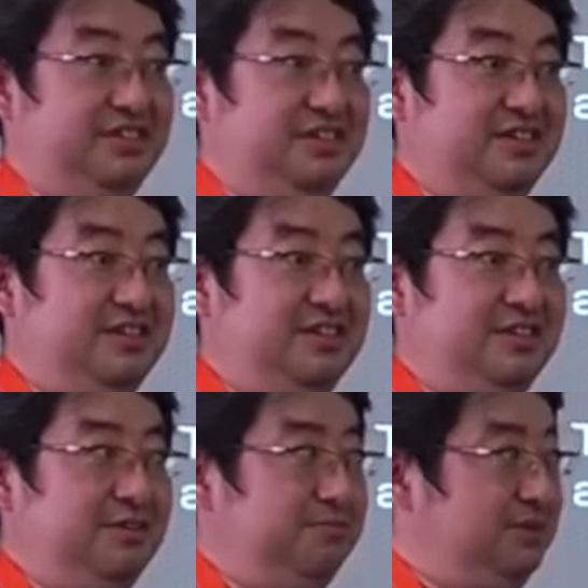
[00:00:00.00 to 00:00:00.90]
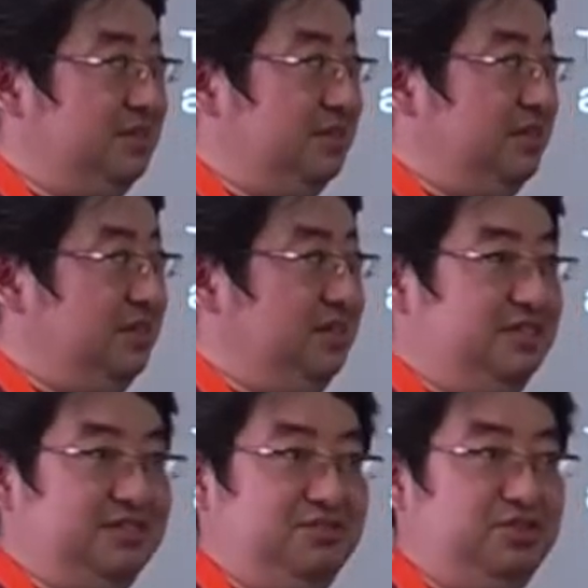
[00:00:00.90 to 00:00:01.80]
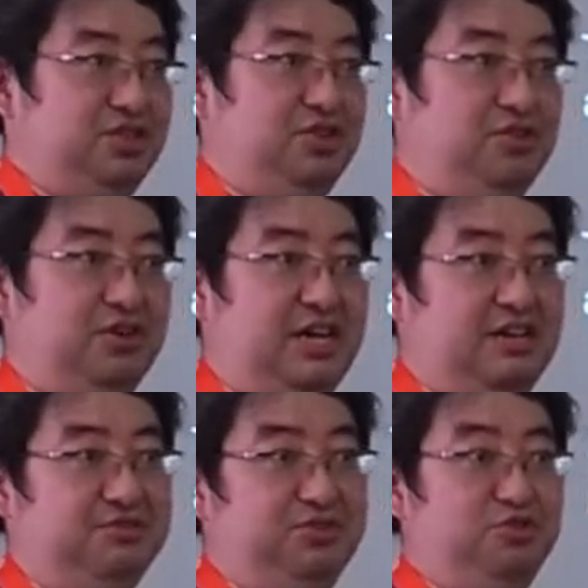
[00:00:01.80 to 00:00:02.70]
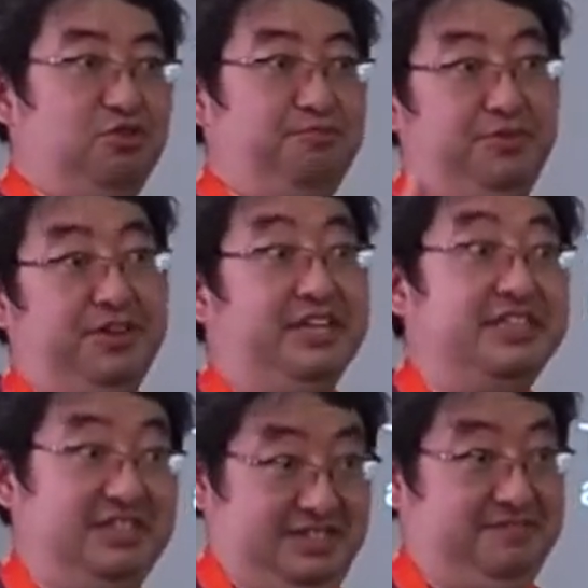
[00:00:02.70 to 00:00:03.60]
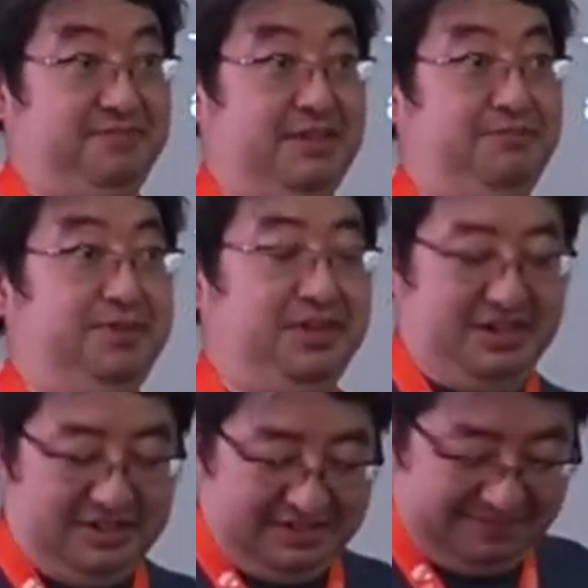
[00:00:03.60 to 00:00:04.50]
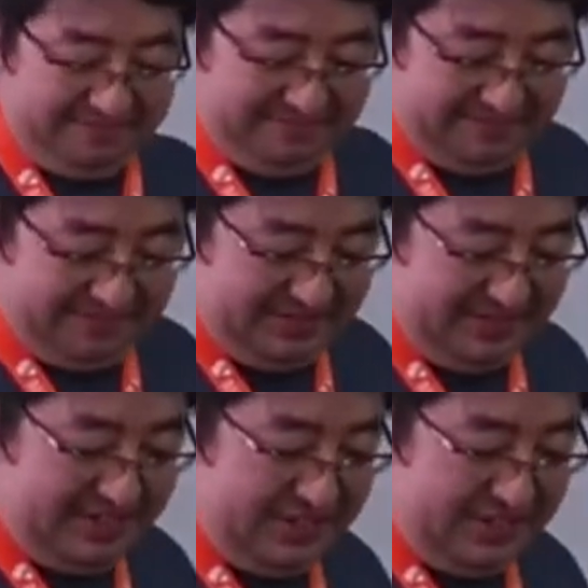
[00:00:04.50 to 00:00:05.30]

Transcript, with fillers: but uh, they didn't know how to operate everything. So,